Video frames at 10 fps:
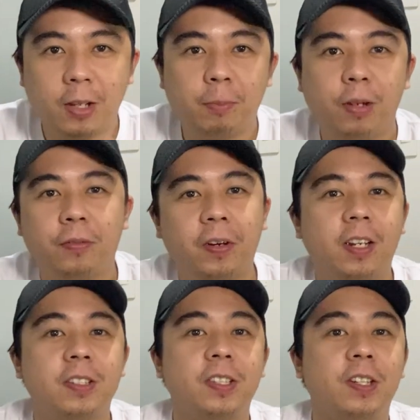down below for
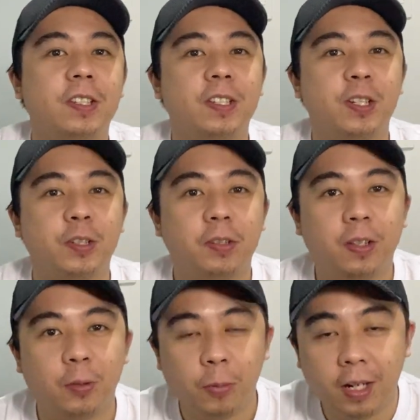any sneaker suggestion
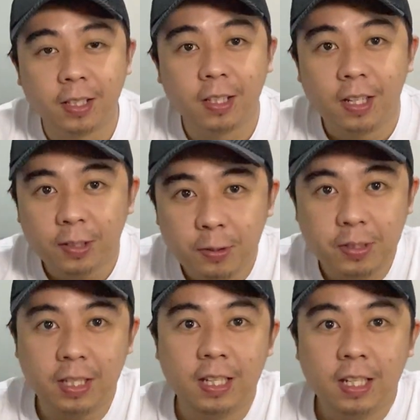that you want to
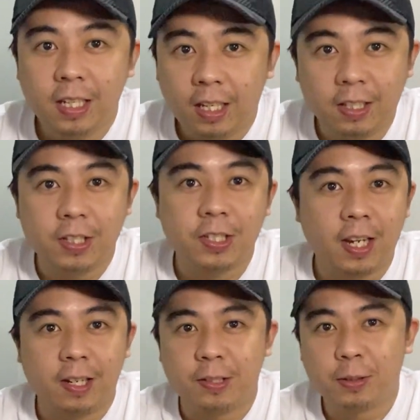see in this
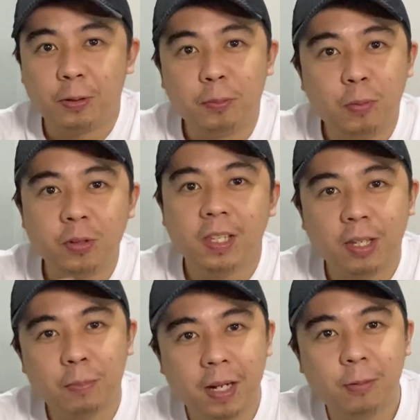channel. So, mostly
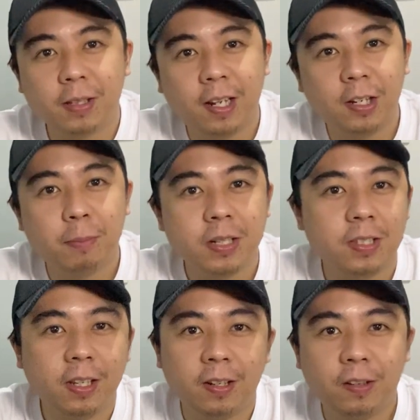gumagawa tayo ng mga
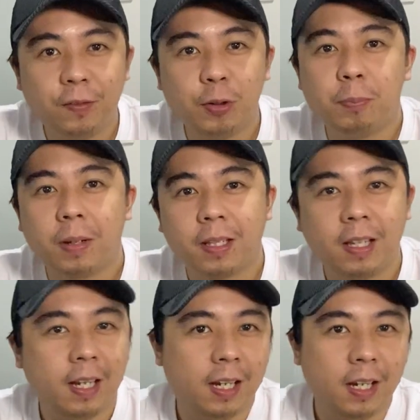sneaker review, but
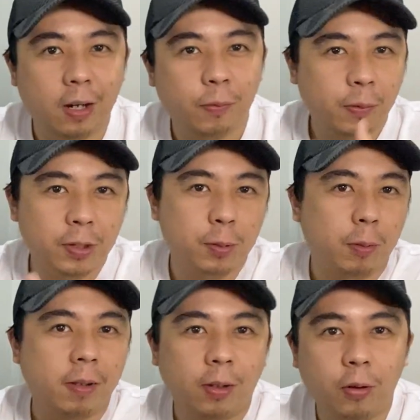uh, of course,
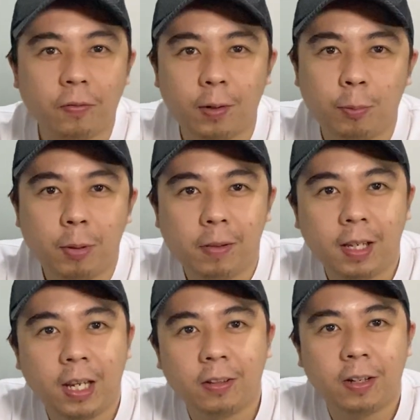we will cover, we will
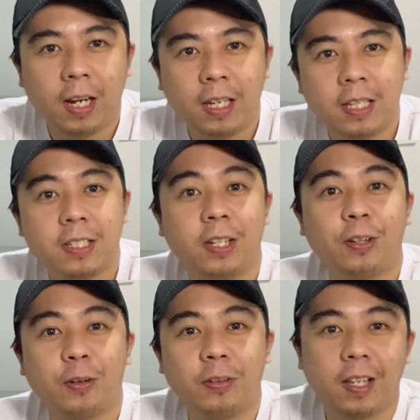cater any sneaker
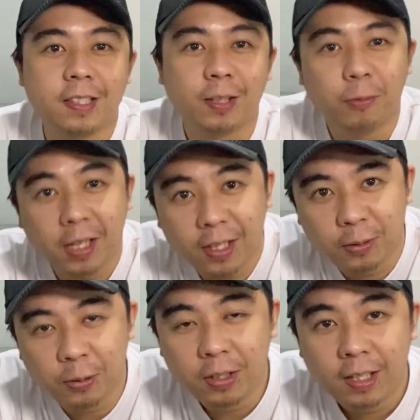contents that we can
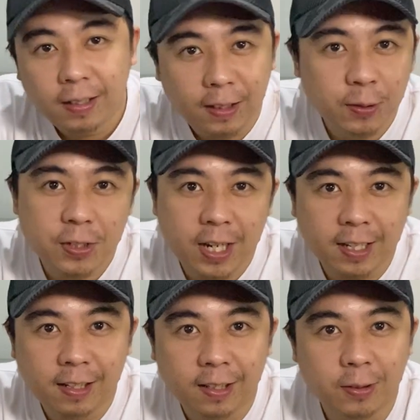do dito sa
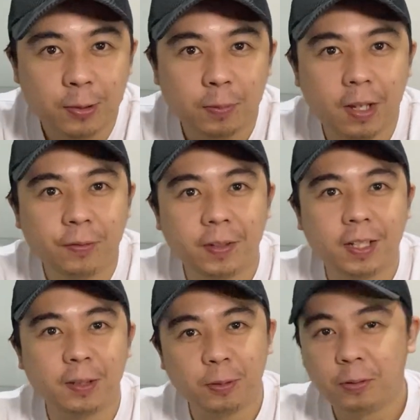channel. So, without
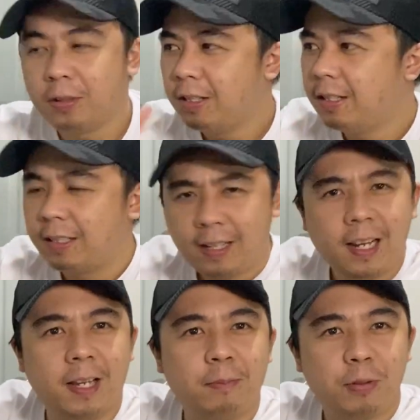further ado,
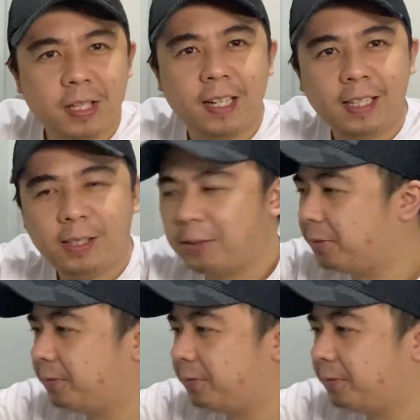tara na, buksan natin ito.